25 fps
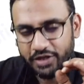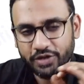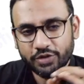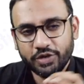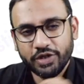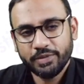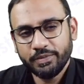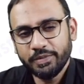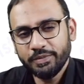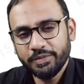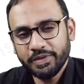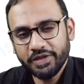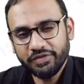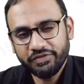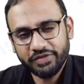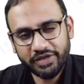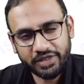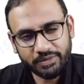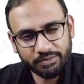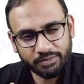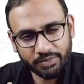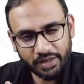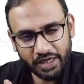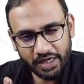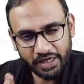You remember
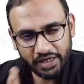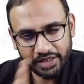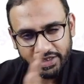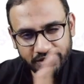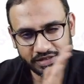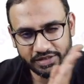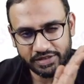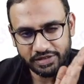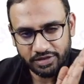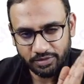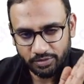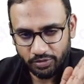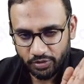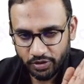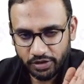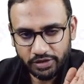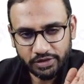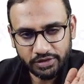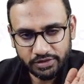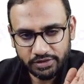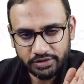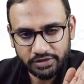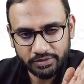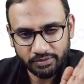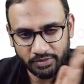when blood reaches the bone,
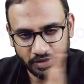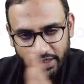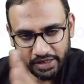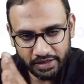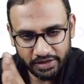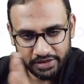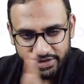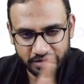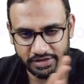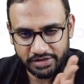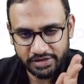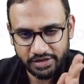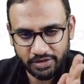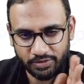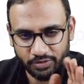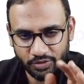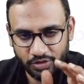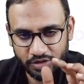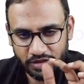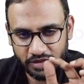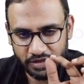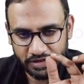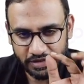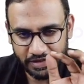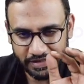
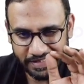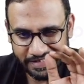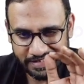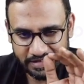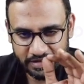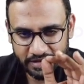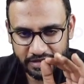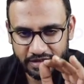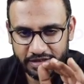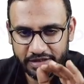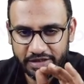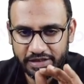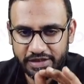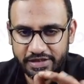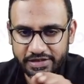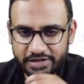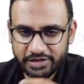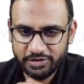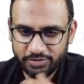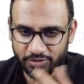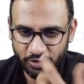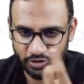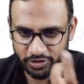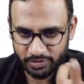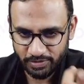the density
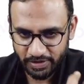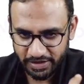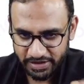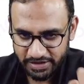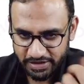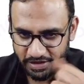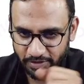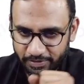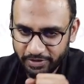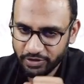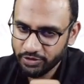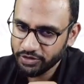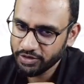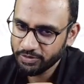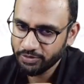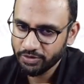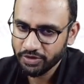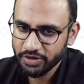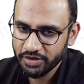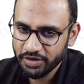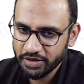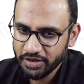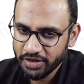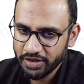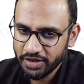decreases because blood is coming to the
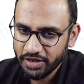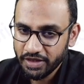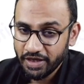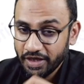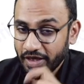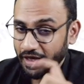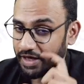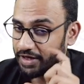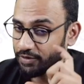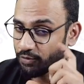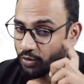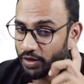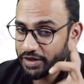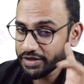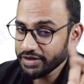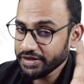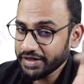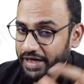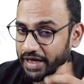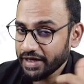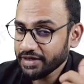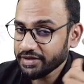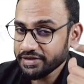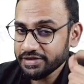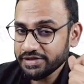bone. And what are the
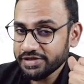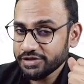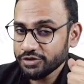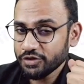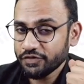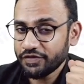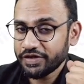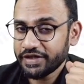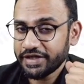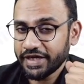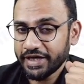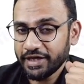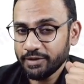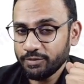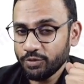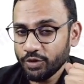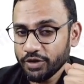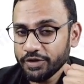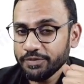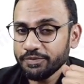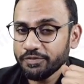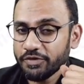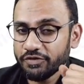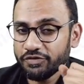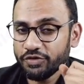characteristics of a dead
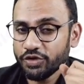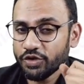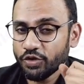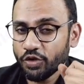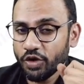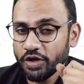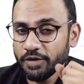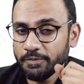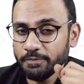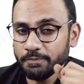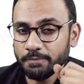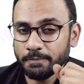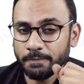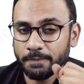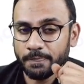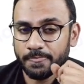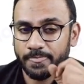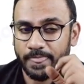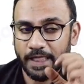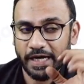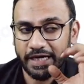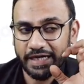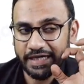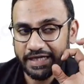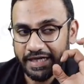bone? If you recall,
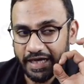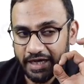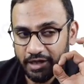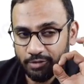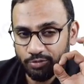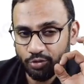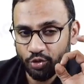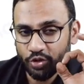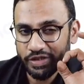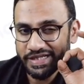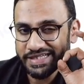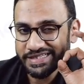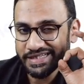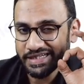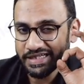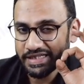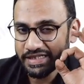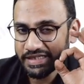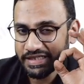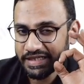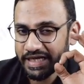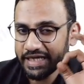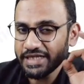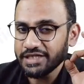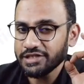dead bone is a
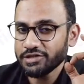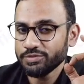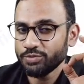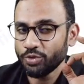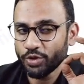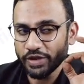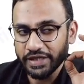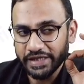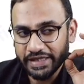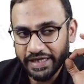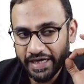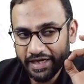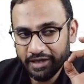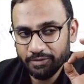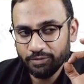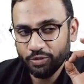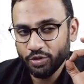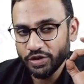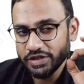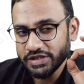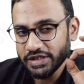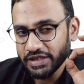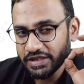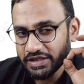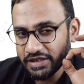dense bone. Dead
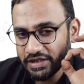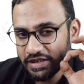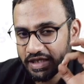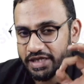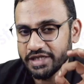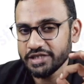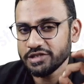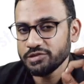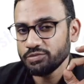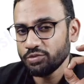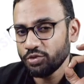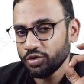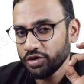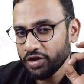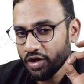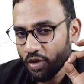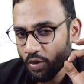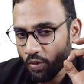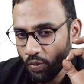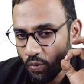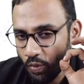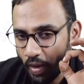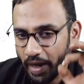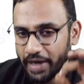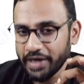bone is a dense bone,
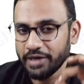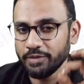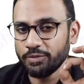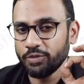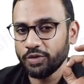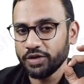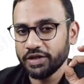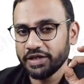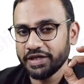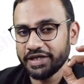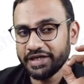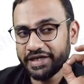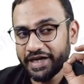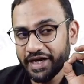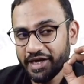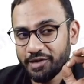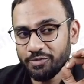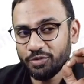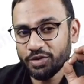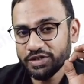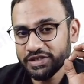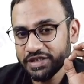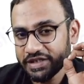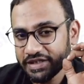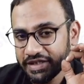white bone. Dead
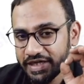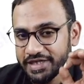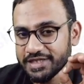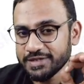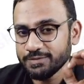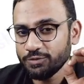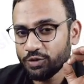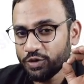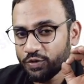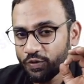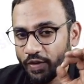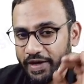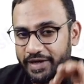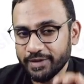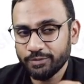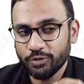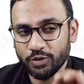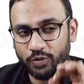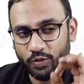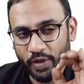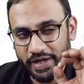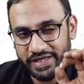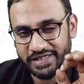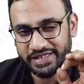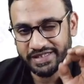bone is a dense bone, white
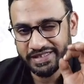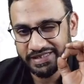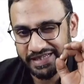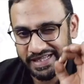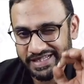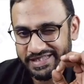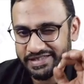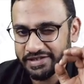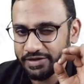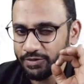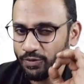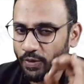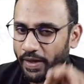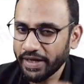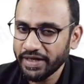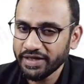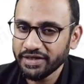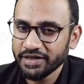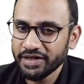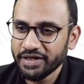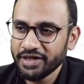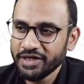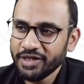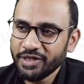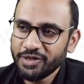bone. Why is it dense and
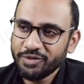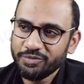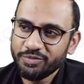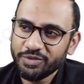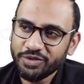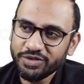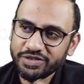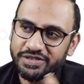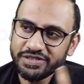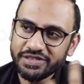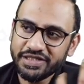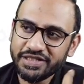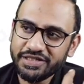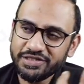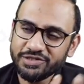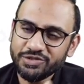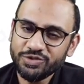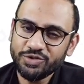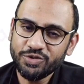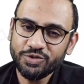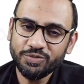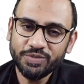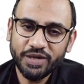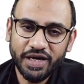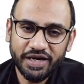white? Because there is
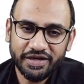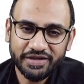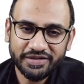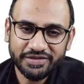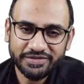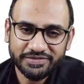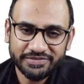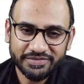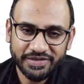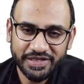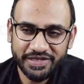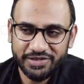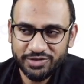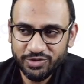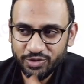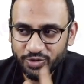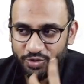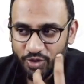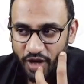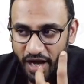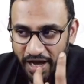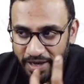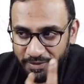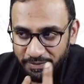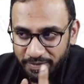no blood. There is
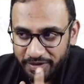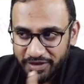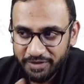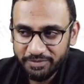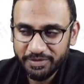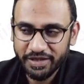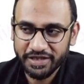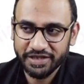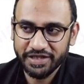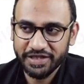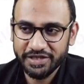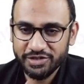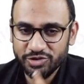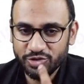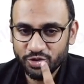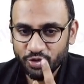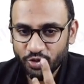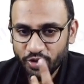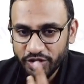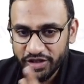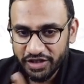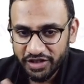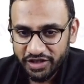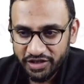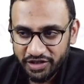no hyperemia. There is
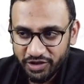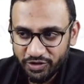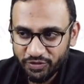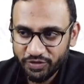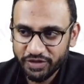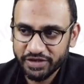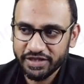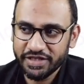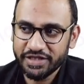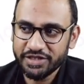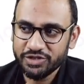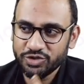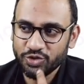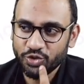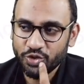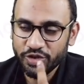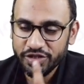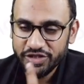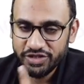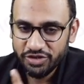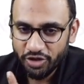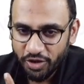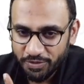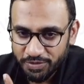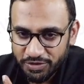no turnover. There is no
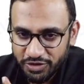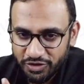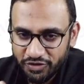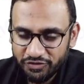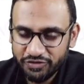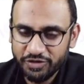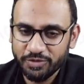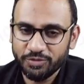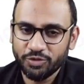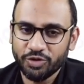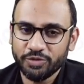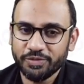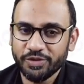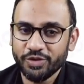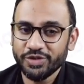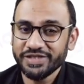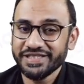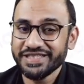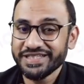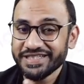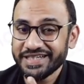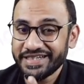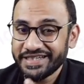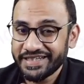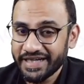resorption of the bone because
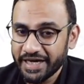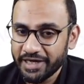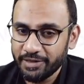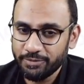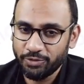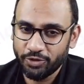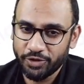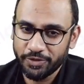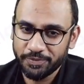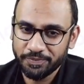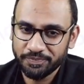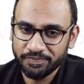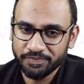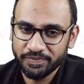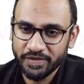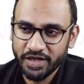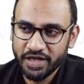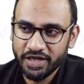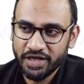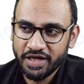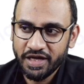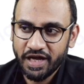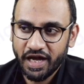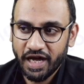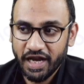it's a dead bone.
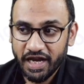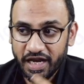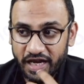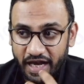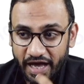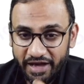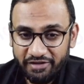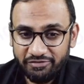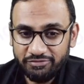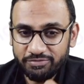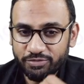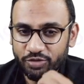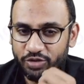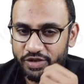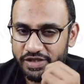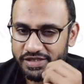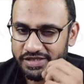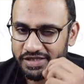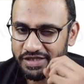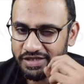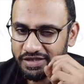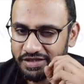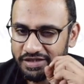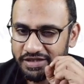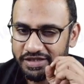A live bone
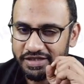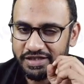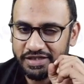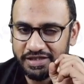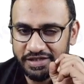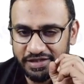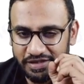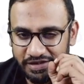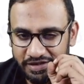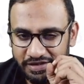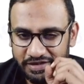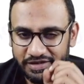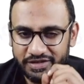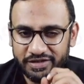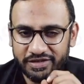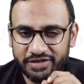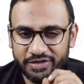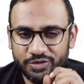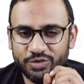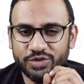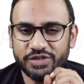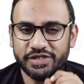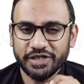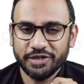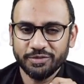is a
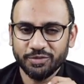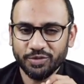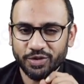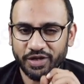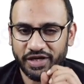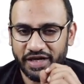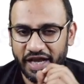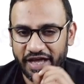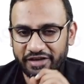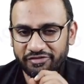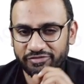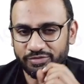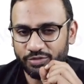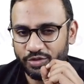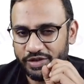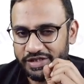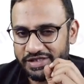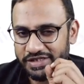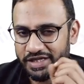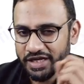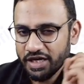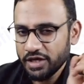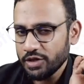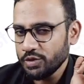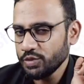lucent bone. Live bone
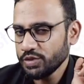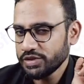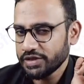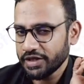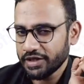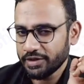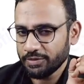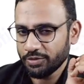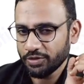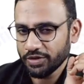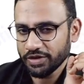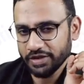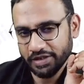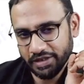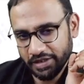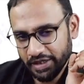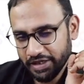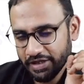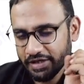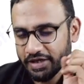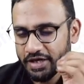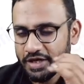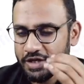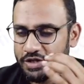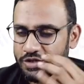is a lucent bone,
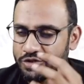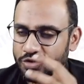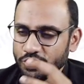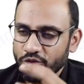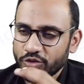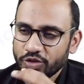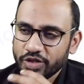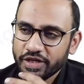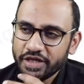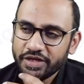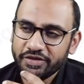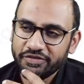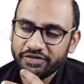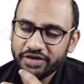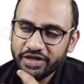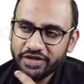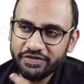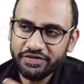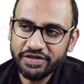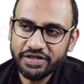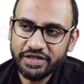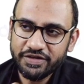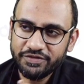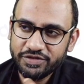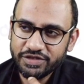right? So
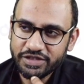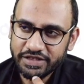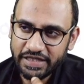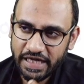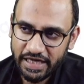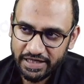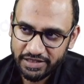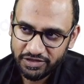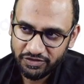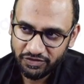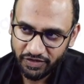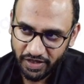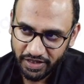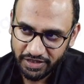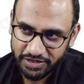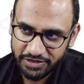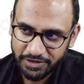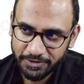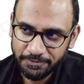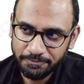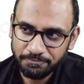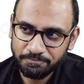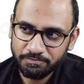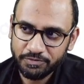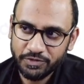whenever there was a talus
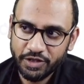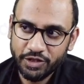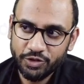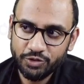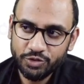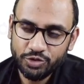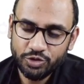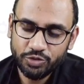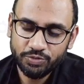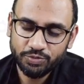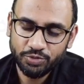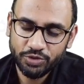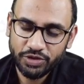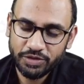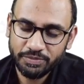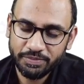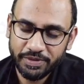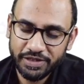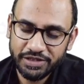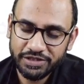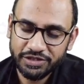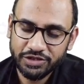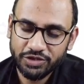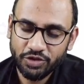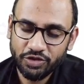fracture, they used to put a
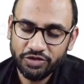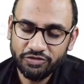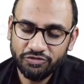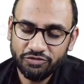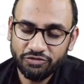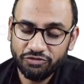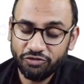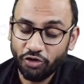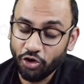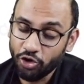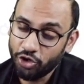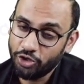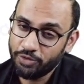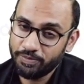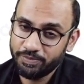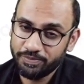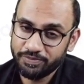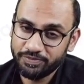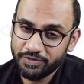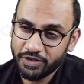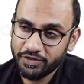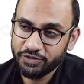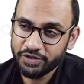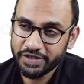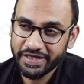patient on follow-up.
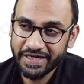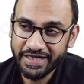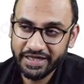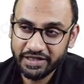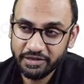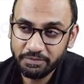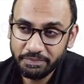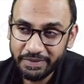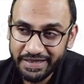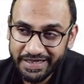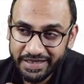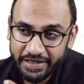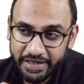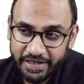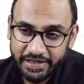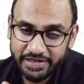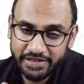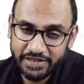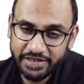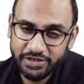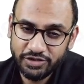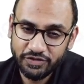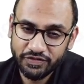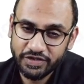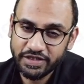They would get repeated
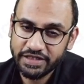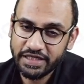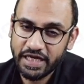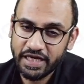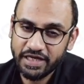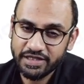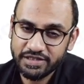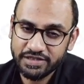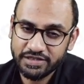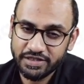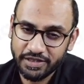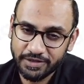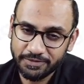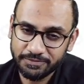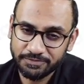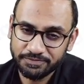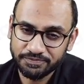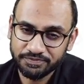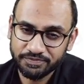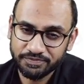X-rays of the talus done